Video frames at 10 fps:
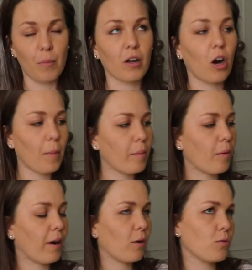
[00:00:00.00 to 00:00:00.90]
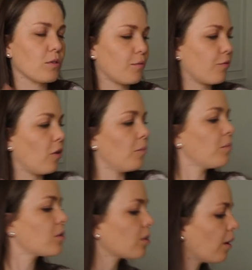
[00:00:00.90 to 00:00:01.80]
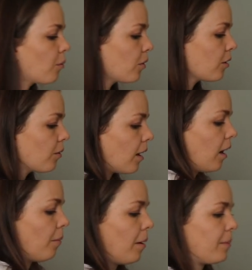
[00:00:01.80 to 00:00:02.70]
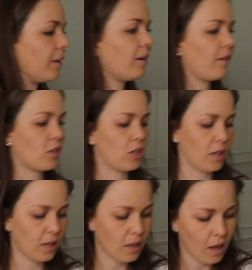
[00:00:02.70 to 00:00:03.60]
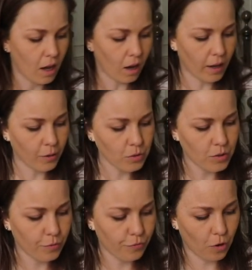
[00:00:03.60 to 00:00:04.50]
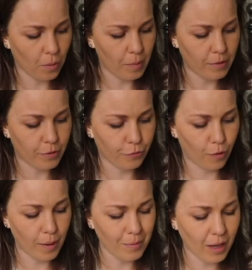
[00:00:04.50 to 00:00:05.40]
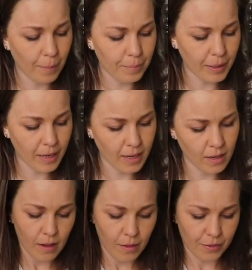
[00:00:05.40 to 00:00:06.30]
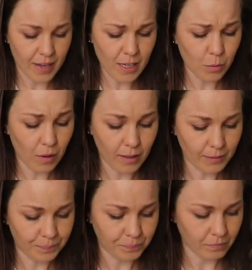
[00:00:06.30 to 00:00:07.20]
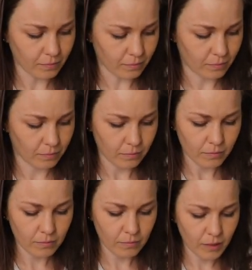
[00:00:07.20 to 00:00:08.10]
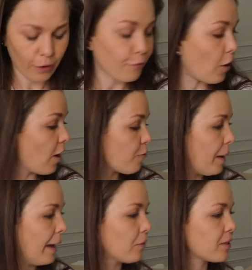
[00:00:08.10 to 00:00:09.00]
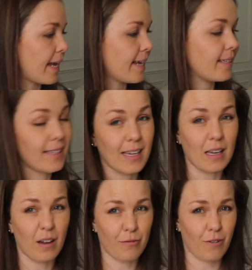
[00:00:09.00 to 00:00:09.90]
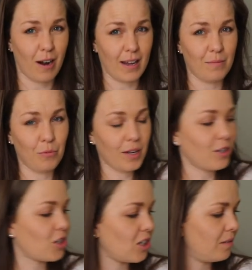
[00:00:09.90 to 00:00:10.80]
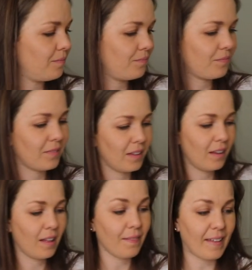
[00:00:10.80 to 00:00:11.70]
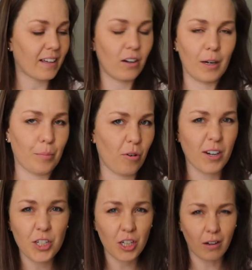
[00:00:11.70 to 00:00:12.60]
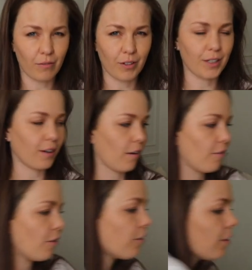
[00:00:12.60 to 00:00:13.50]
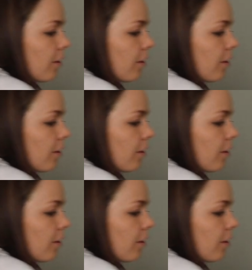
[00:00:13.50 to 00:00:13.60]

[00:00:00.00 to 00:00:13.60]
I can't remember where I ordered them from, so I will, ah, might be in here actually. I ordered them from the Frame Company. These were £5.80 a frame, which that kind of price, you can't really go wrong.